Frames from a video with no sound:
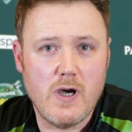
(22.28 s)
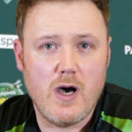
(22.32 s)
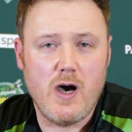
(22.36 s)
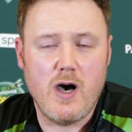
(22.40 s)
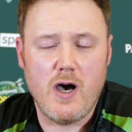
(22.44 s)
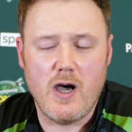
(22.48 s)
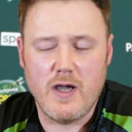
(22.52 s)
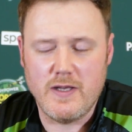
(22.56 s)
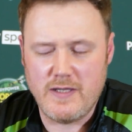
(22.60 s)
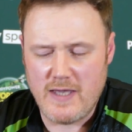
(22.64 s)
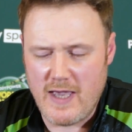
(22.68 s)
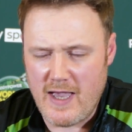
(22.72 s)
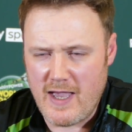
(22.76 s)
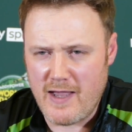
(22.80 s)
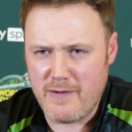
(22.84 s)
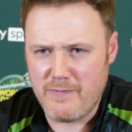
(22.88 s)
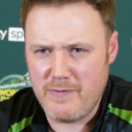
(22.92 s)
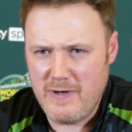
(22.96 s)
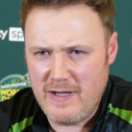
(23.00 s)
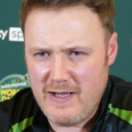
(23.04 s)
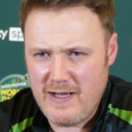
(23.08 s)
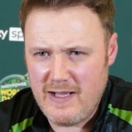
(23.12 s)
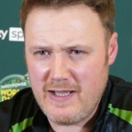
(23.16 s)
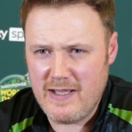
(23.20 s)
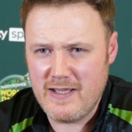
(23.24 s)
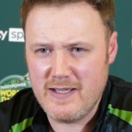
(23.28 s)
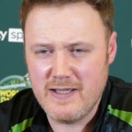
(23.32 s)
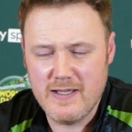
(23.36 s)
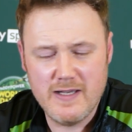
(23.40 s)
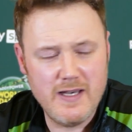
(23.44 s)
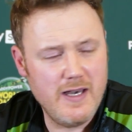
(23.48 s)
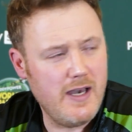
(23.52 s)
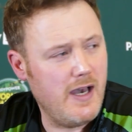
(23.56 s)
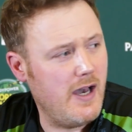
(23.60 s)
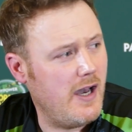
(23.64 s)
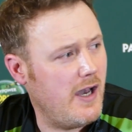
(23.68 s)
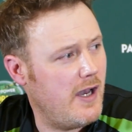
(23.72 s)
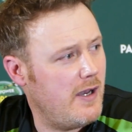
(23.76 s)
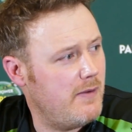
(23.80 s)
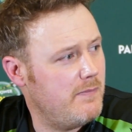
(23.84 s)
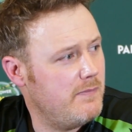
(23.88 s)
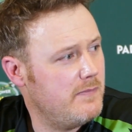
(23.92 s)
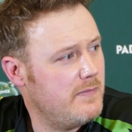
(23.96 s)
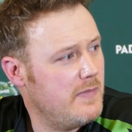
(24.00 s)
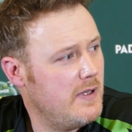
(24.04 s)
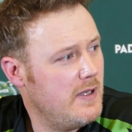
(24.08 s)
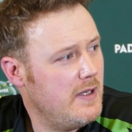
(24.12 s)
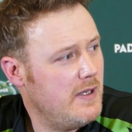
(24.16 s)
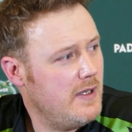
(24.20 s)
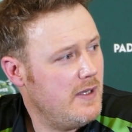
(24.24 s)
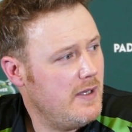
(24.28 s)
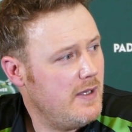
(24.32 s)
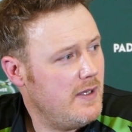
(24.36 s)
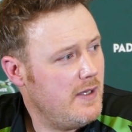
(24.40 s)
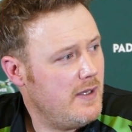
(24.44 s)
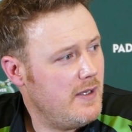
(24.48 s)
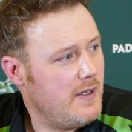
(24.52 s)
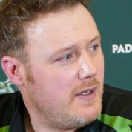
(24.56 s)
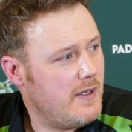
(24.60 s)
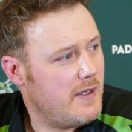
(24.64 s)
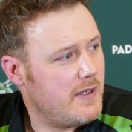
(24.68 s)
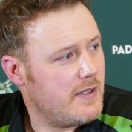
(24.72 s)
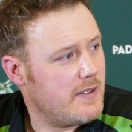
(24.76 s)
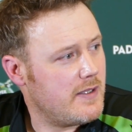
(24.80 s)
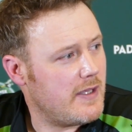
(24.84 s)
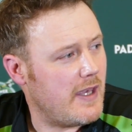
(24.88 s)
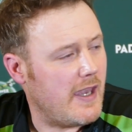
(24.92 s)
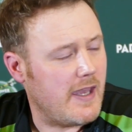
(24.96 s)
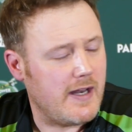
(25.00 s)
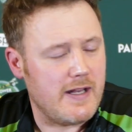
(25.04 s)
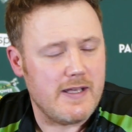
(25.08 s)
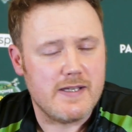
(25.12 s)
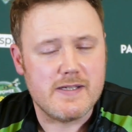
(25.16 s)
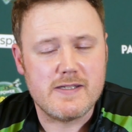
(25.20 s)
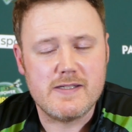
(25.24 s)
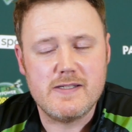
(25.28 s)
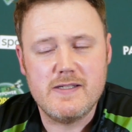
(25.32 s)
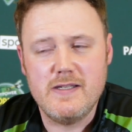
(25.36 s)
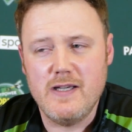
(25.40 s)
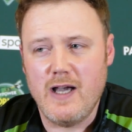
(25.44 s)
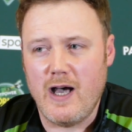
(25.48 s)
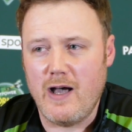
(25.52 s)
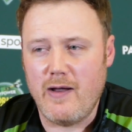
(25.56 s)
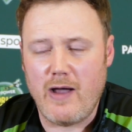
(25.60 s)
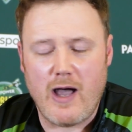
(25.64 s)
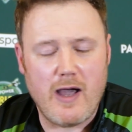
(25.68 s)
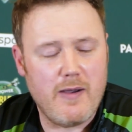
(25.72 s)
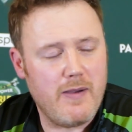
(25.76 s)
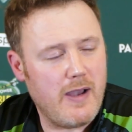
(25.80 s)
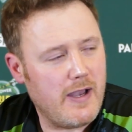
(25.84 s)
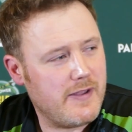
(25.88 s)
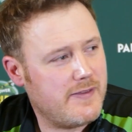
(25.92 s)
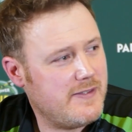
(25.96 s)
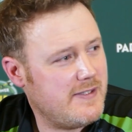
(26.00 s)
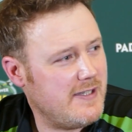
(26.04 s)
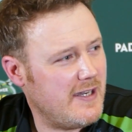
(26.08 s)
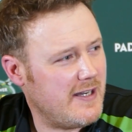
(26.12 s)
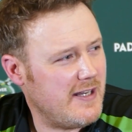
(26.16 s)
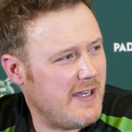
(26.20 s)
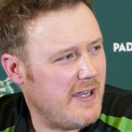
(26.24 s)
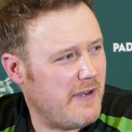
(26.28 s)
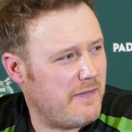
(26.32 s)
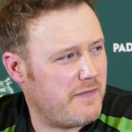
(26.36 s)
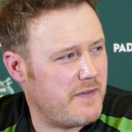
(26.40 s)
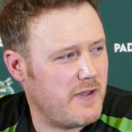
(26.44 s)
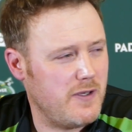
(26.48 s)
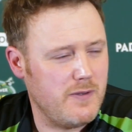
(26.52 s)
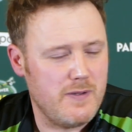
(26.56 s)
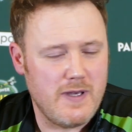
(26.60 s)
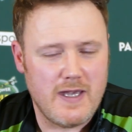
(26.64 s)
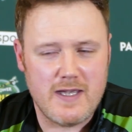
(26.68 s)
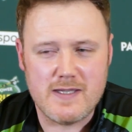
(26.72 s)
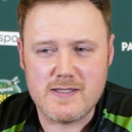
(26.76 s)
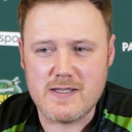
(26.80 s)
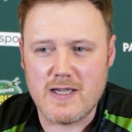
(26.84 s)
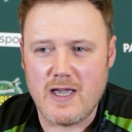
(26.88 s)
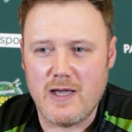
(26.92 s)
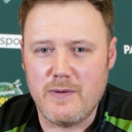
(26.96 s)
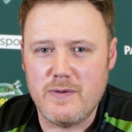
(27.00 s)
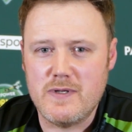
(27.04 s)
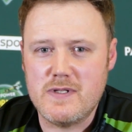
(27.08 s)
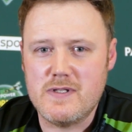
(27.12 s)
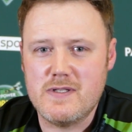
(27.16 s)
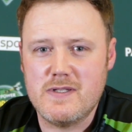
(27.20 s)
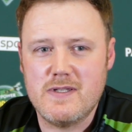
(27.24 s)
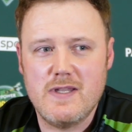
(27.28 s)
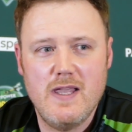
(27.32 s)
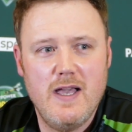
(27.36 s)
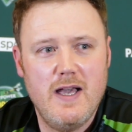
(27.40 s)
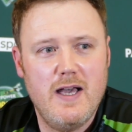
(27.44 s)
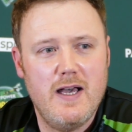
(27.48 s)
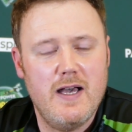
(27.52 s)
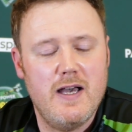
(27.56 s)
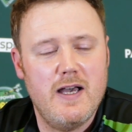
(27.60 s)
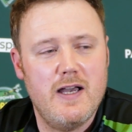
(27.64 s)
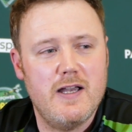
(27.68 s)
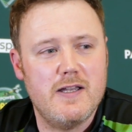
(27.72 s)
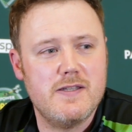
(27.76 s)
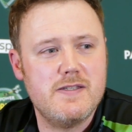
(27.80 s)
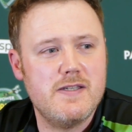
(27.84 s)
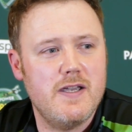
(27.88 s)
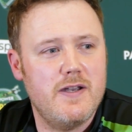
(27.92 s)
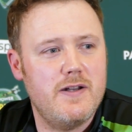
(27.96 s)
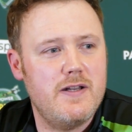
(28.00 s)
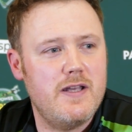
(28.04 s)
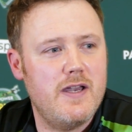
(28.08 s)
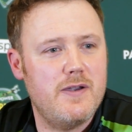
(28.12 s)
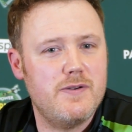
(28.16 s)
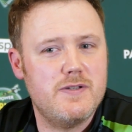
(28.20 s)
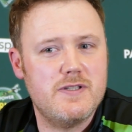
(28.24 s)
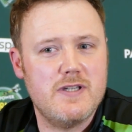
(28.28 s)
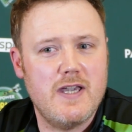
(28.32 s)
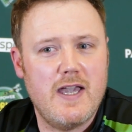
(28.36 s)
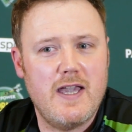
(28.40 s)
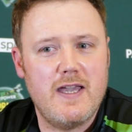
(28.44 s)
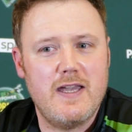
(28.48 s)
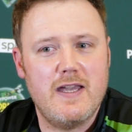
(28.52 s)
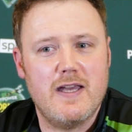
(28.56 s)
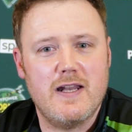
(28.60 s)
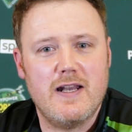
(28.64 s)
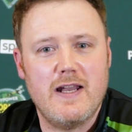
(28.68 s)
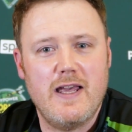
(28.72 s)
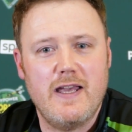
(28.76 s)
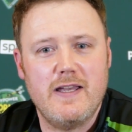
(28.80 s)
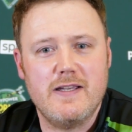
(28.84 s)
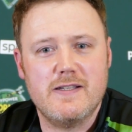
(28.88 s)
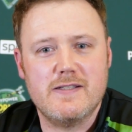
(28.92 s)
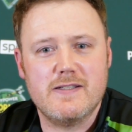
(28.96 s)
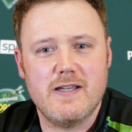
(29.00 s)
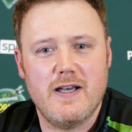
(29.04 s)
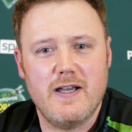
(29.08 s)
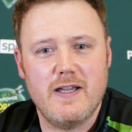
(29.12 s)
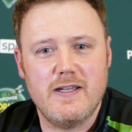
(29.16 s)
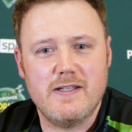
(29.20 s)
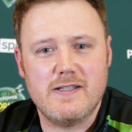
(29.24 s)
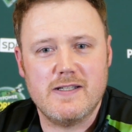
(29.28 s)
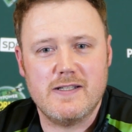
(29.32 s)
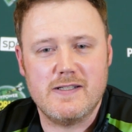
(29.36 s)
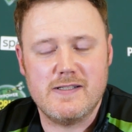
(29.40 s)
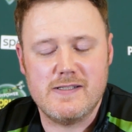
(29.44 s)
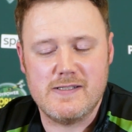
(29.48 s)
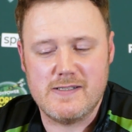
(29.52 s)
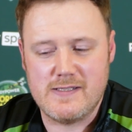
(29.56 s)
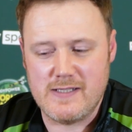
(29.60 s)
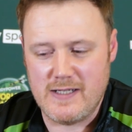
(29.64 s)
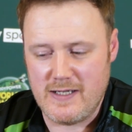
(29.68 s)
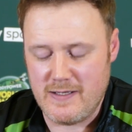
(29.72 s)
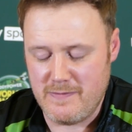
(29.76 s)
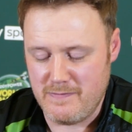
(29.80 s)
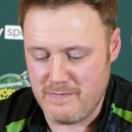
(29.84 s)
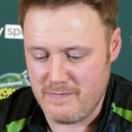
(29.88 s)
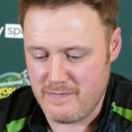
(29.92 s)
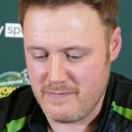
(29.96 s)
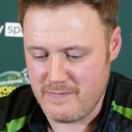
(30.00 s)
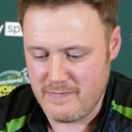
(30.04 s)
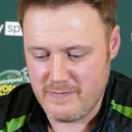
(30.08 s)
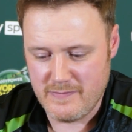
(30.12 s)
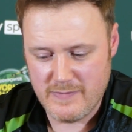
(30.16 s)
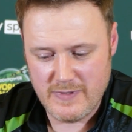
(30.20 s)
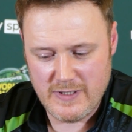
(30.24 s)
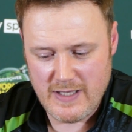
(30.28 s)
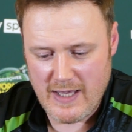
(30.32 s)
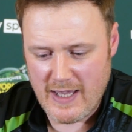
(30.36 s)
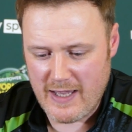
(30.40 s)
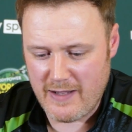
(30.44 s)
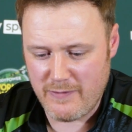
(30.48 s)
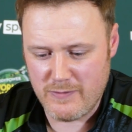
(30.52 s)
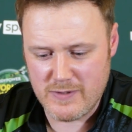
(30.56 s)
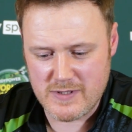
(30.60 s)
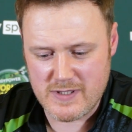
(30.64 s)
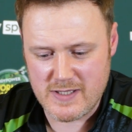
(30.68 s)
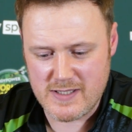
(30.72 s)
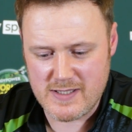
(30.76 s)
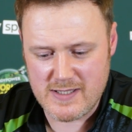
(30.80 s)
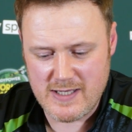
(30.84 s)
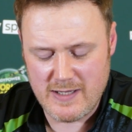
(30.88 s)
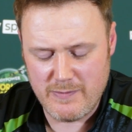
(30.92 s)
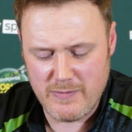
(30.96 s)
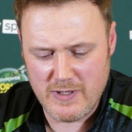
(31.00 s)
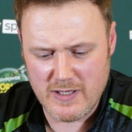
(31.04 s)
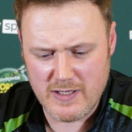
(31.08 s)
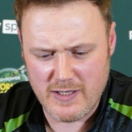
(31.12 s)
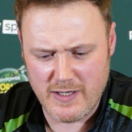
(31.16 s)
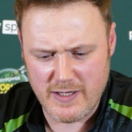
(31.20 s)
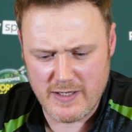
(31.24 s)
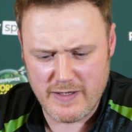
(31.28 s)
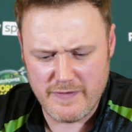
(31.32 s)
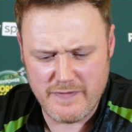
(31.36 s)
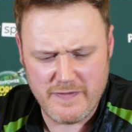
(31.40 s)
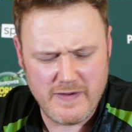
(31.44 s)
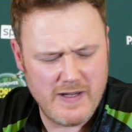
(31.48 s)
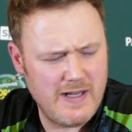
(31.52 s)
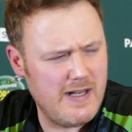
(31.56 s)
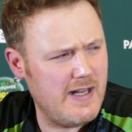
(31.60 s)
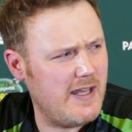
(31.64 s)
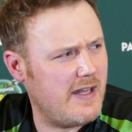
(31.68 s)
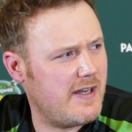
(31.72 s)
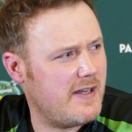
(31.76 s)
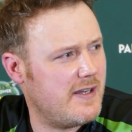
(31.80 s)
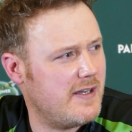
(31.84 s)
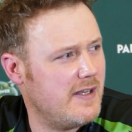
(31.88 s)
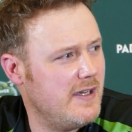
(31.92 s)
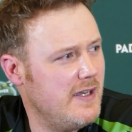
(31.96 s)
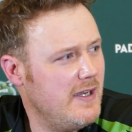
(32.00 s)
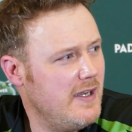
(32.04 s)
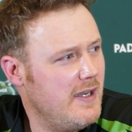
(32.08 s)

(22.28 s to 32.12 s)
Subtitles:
Oh, yeah, really. Yeah, it is. I'd done it a few years ago with Tony O'Shea at Lakeside, and yeah, it was a similar kind of feeling.